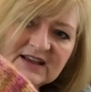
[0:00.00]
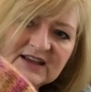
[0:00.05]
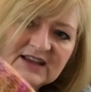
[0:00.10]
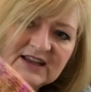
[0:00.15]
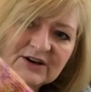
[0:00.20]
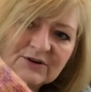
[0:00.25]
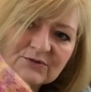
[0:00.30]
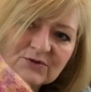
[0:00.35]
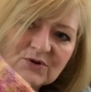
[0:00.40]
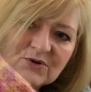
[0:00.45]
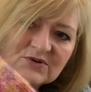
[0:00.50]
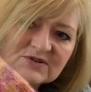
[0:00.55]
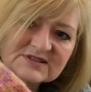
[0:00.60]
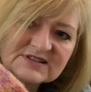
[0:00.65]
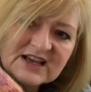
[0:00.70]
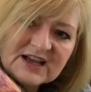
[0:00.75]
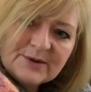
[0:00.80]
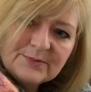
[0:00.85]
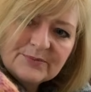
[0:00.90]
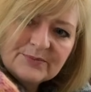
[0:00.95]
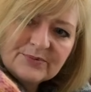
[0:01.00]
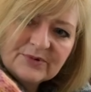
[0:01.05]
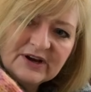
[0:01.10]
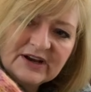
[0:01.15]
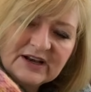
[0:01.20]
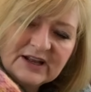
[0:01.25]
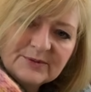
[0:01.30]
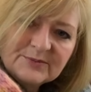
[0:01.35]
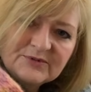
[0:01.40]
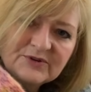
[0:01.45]
it rolls up
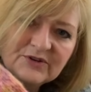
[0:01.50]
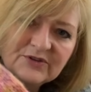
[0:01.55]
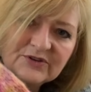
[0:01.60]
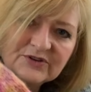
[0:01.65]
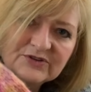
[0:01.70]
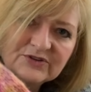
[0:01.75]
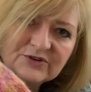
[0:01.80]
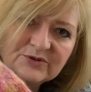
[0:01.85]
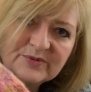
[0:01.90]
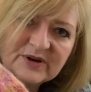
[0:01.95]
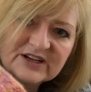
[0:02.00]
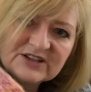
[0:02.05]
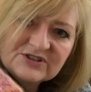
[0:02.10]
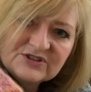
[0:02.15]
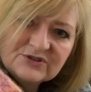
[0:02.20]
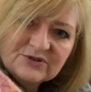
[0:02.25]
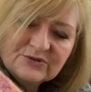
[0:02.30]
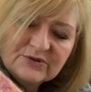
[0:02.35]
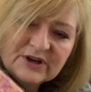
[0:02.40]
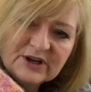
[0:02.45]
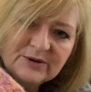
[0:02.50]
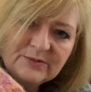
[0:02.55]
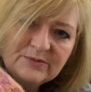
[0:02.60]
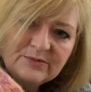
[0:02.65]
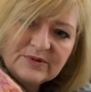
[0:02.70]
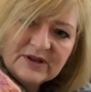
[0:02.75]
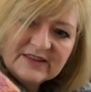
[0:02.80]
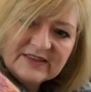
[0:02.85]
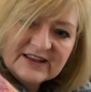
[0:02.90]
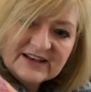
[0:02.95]
right up to the 2x2 rib,
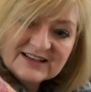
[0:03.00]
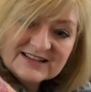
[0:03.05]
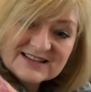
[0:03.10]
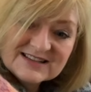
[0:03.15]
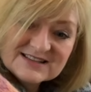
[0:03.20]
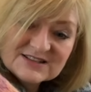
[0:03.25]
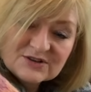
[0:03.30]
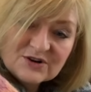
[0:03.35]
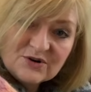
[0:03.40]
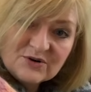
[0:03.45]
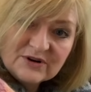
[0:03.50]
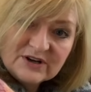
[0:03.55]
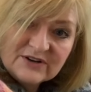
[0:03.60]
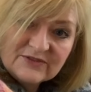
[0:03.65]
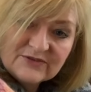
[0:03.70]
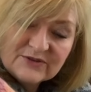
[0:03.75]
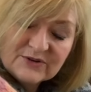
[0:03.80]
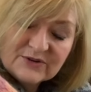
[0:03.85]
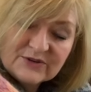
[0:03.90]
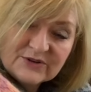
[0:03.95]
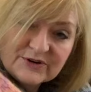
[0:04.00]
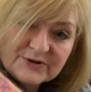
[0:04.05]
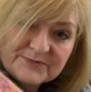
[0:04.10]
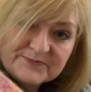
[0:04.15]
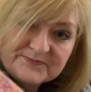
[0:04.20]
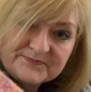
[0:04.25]
and then it doesn't go any further.